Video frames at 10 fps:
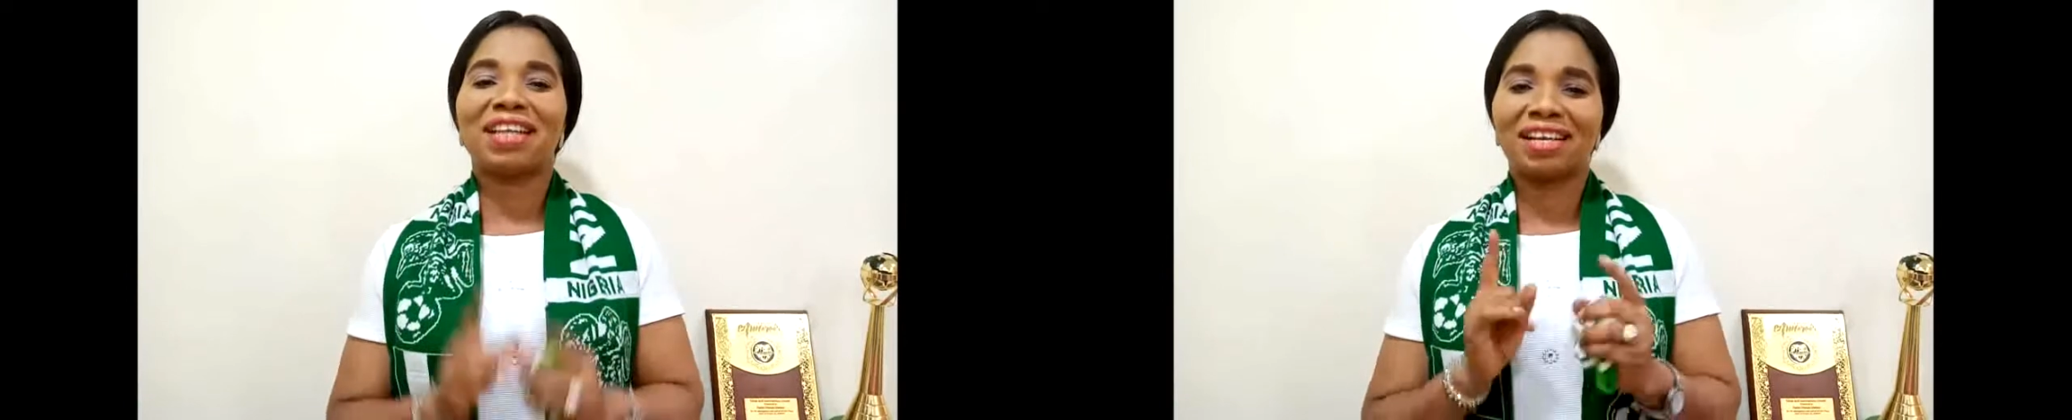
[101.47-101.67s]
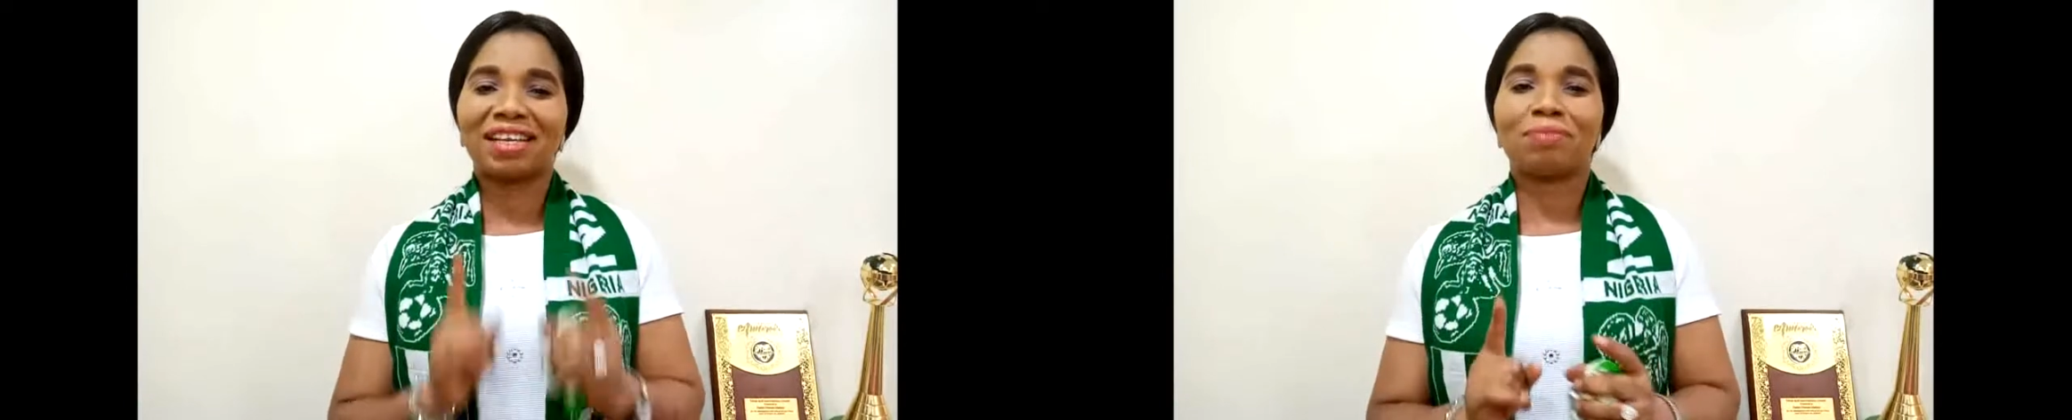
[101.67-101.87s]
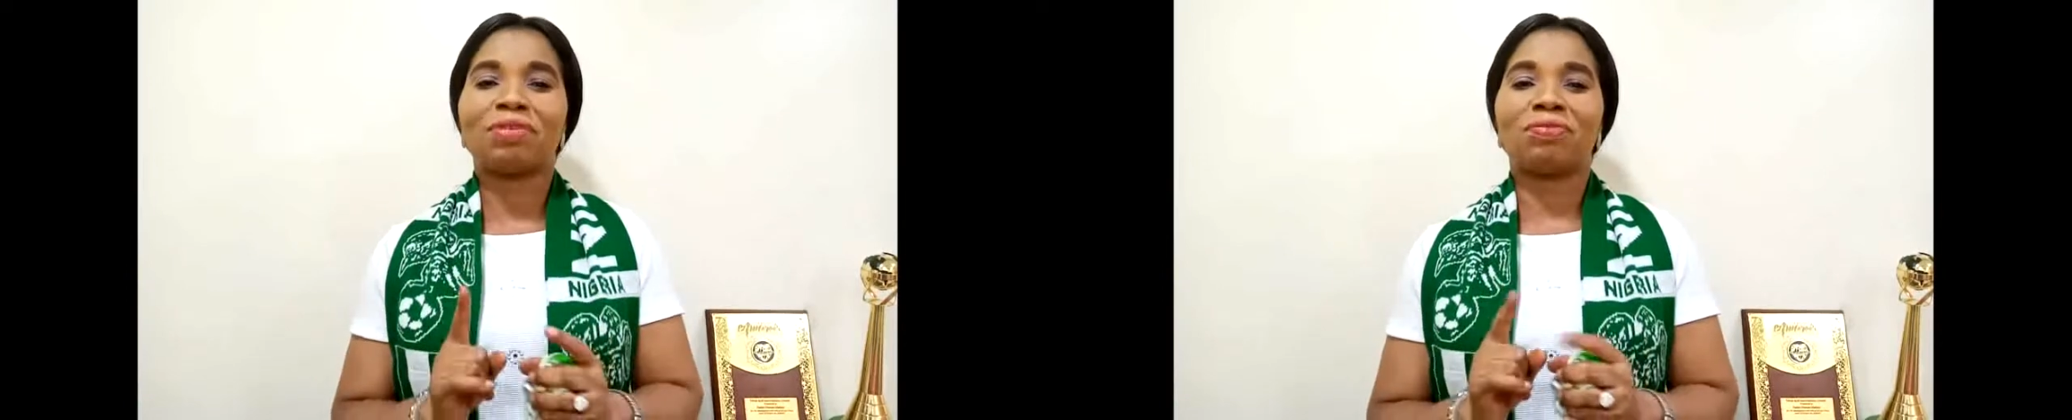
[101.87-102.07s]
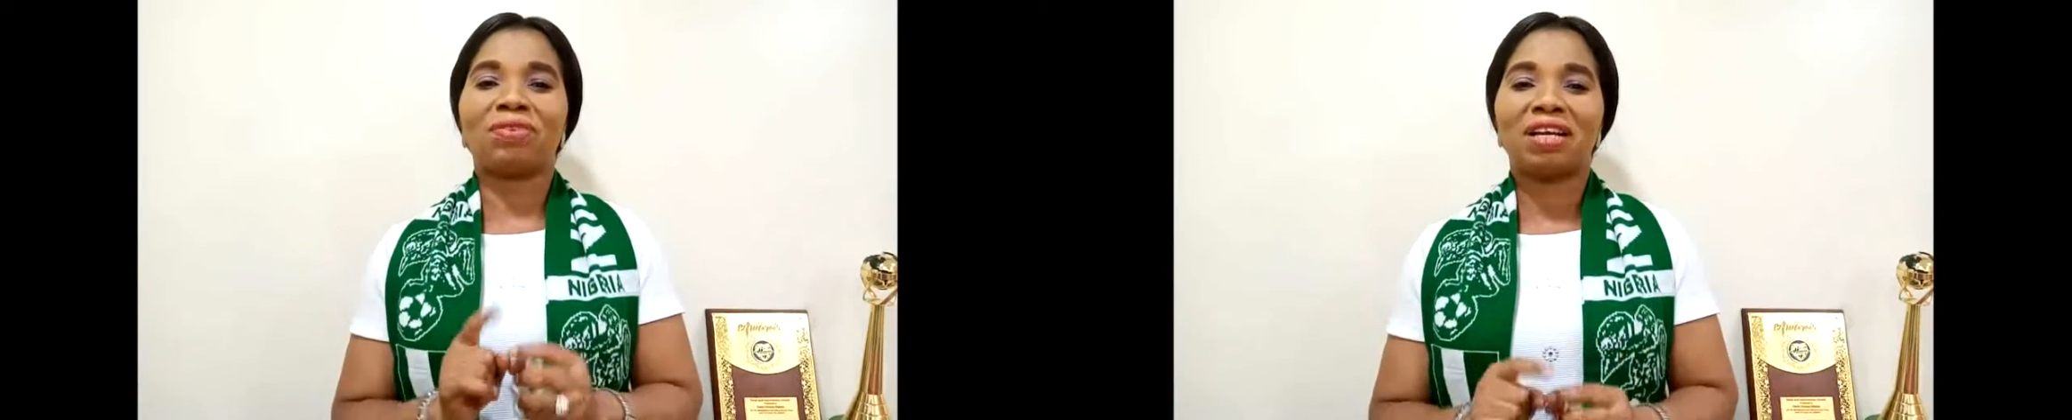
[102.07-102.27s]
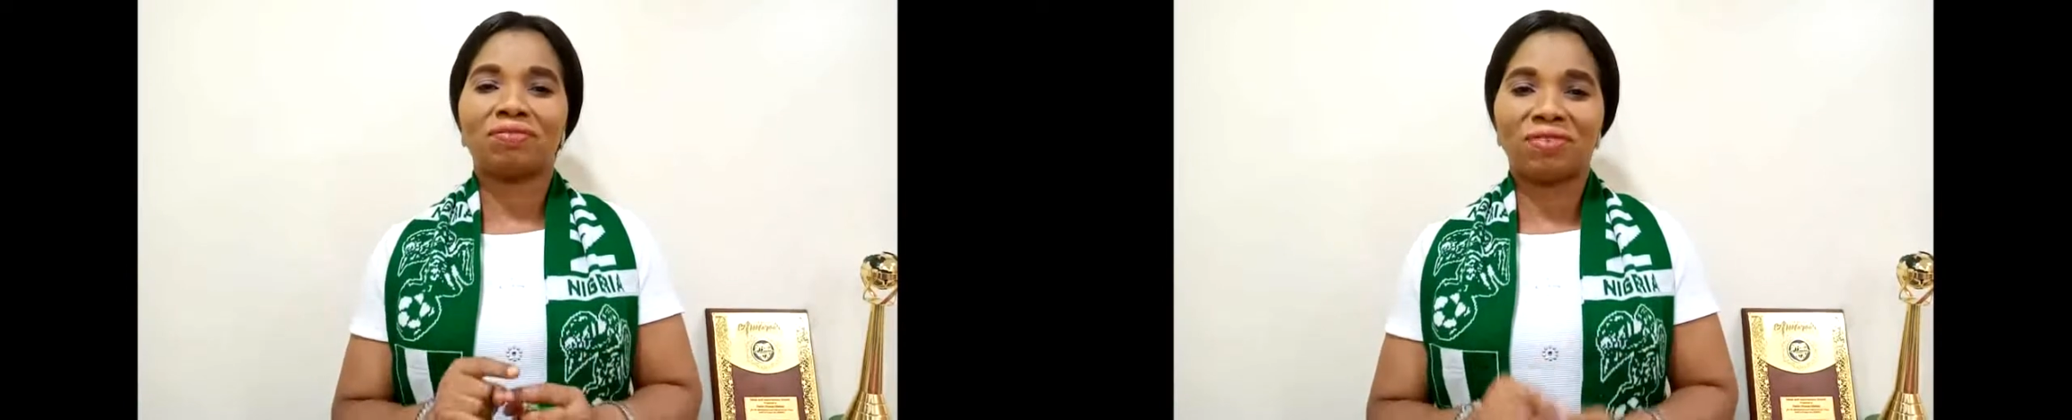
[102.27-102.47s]
and keep the
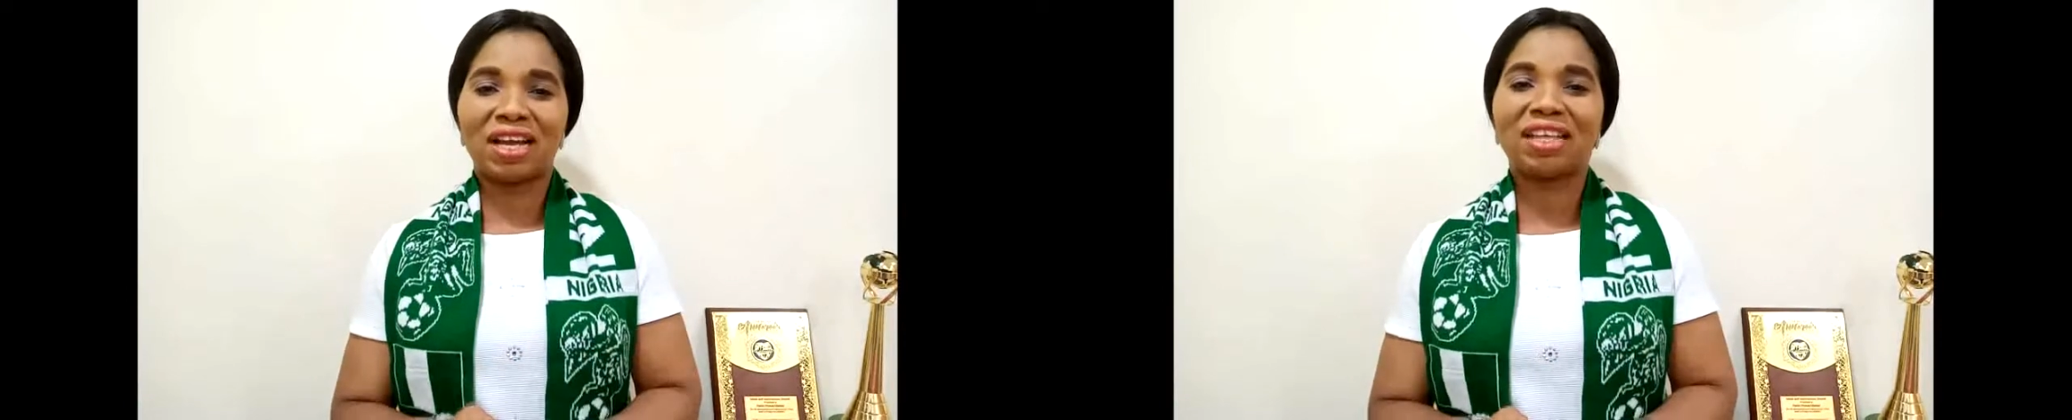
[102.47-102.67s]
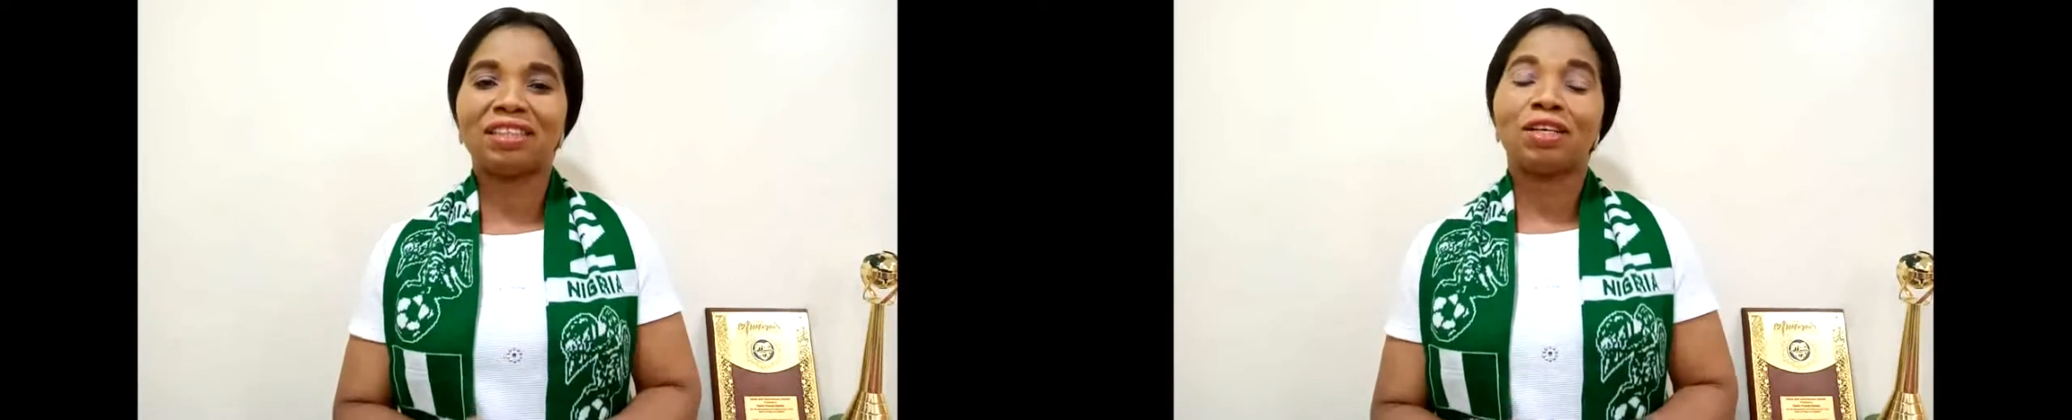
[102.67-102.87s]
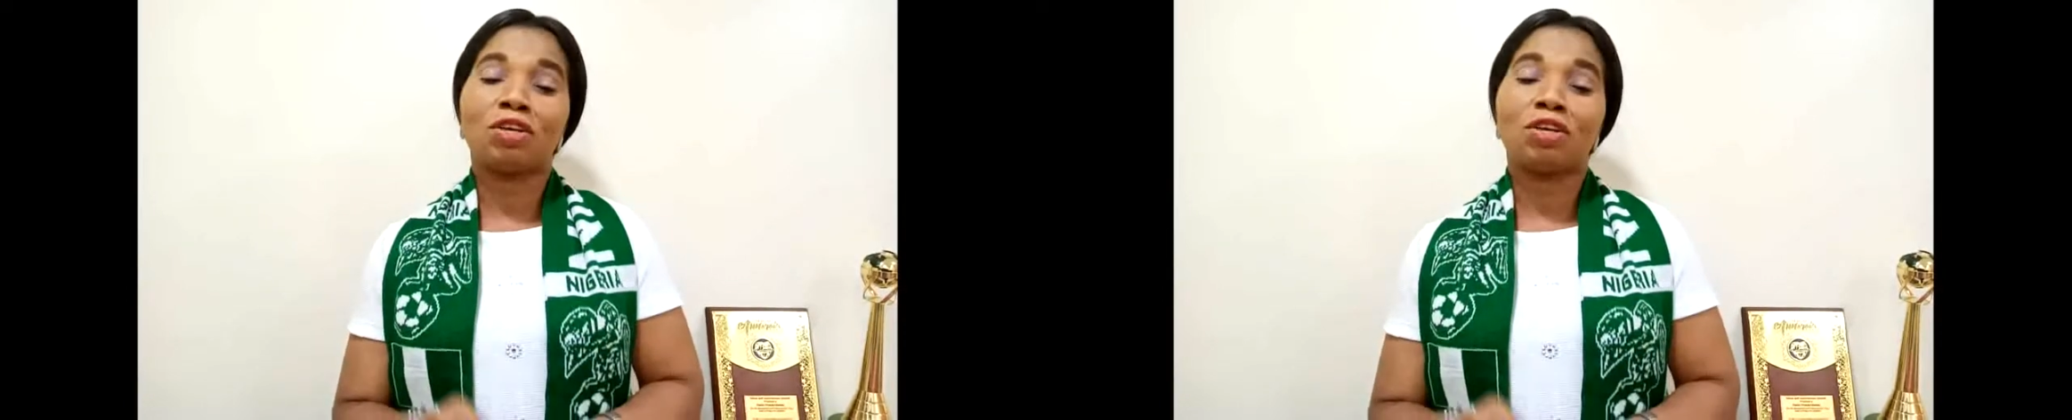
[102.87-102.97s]
flag flying.